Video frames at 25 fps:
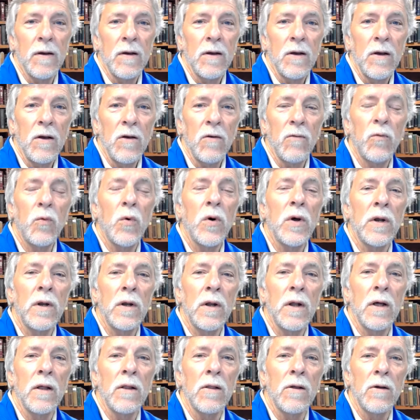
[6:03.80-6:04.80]
of one
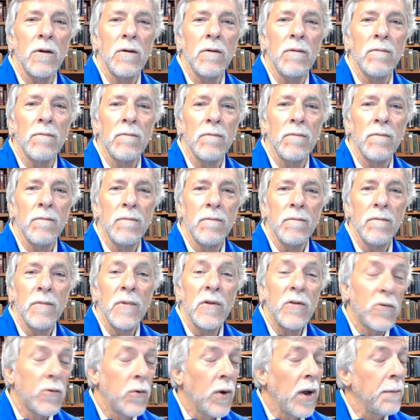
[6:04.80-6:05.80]
another.
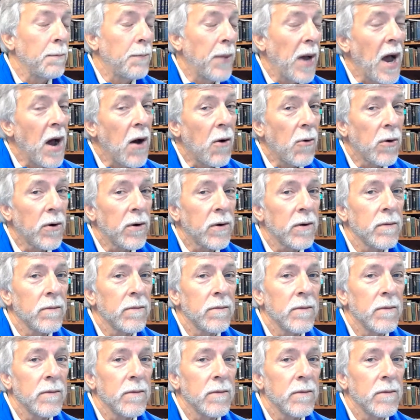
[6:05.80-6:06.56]
It's great power.